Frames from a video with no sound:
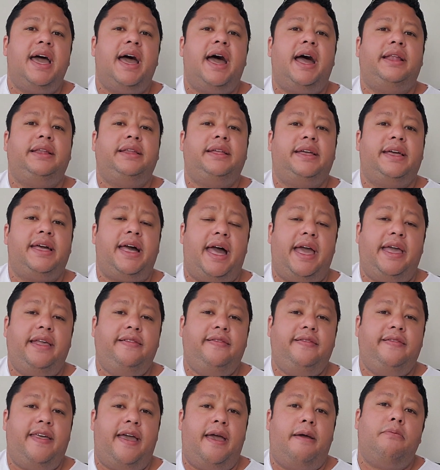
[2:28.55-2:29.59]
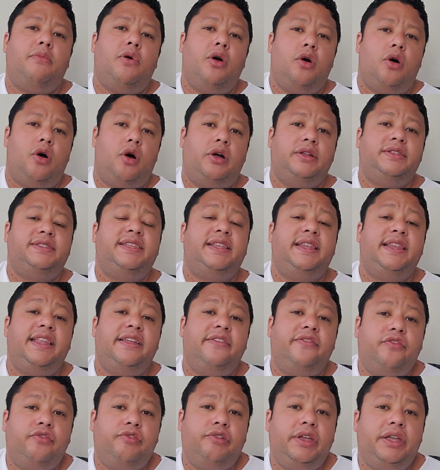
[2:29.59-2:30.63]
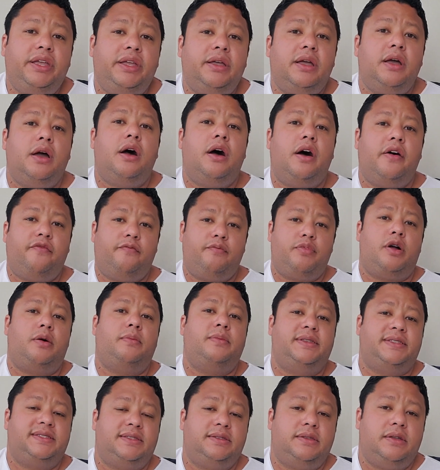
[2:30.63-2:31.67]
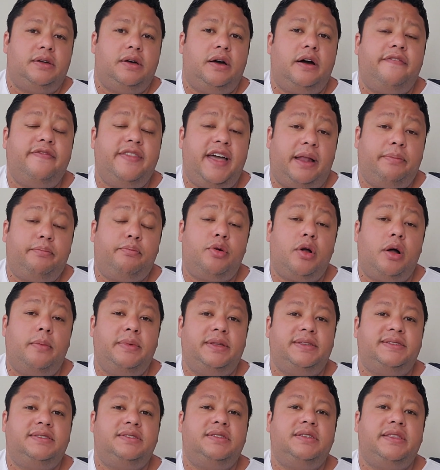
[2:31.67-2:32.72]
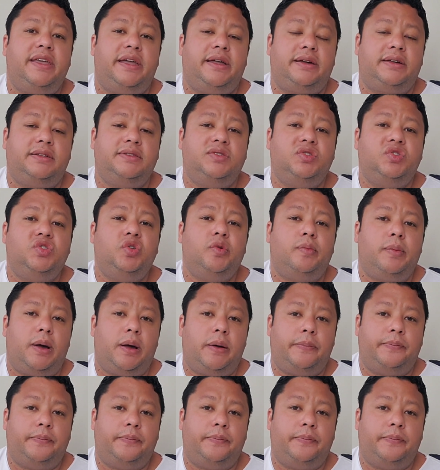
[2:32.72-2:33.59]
and guide them on delivery of that promise to their consumer.